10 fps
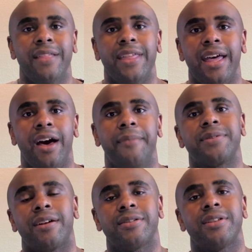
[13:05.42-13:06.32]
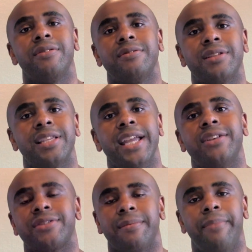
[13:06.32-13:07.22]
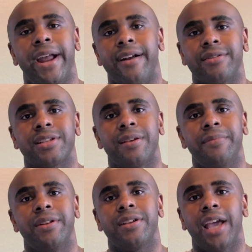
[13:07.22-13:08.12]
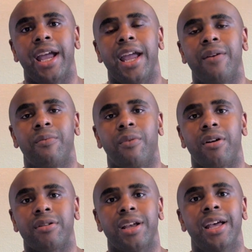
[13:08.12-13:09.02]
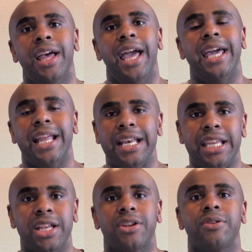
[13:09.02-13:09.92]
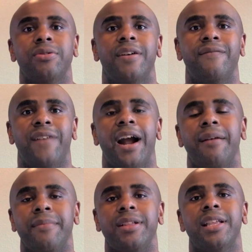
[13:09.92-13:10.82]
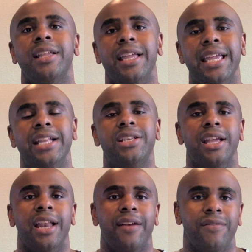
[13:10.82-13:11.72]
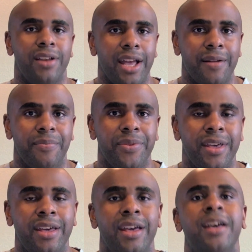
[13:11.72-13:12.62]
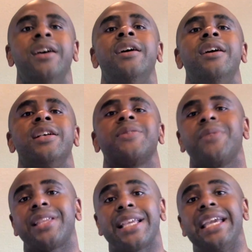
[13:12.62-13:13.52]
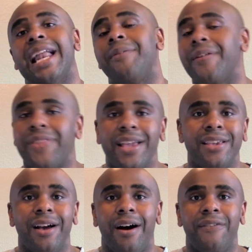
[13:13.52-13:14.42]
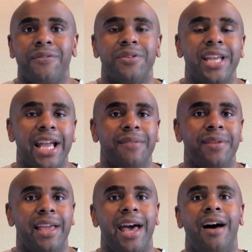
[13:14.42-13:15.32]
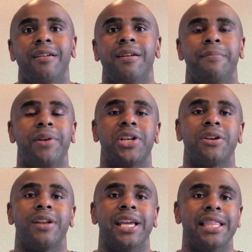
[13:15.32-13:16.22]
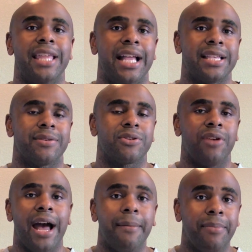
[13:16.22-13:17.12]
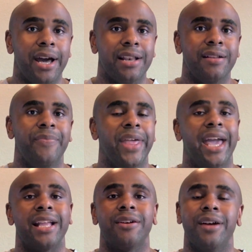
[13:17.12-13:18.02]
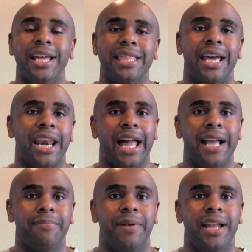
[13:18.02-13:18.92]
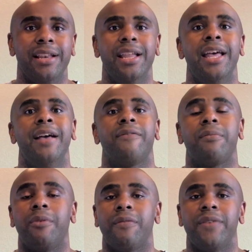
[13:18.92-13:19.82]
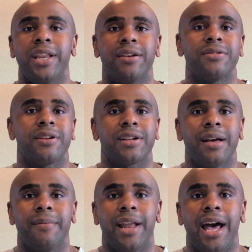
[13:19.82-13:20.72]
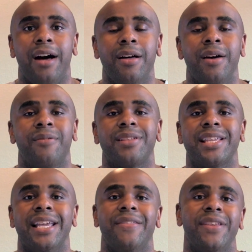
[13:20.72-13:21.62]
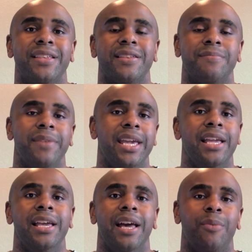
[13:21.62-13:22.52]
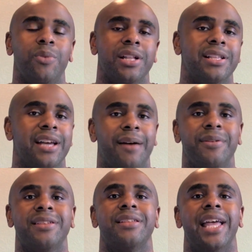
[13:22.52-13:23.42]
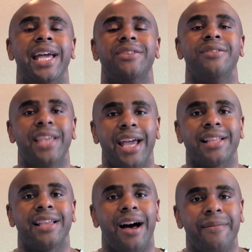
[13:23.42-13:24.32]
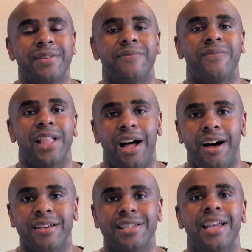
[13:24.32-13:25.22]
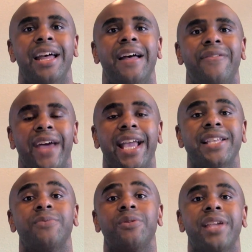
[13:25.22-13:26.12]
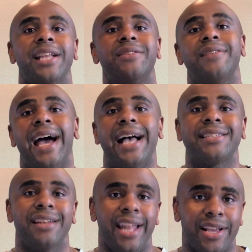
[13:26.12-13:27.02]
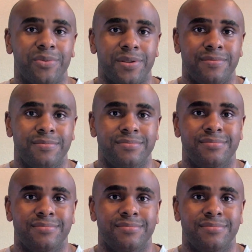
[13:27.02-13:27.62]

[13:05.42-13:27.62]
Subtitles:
that helps our students and teachers and parents communicate and work in a digital environment each and every day. So once again, I want to thank y'all for checking me out. Be sure to hit that subscribe button and go ahead and hit that like button for more videos that are coming out. Once again, this is me, Willie Thomas, EduTech Thomas Vlogs. Thanks, and we'll catch you guys in the next one.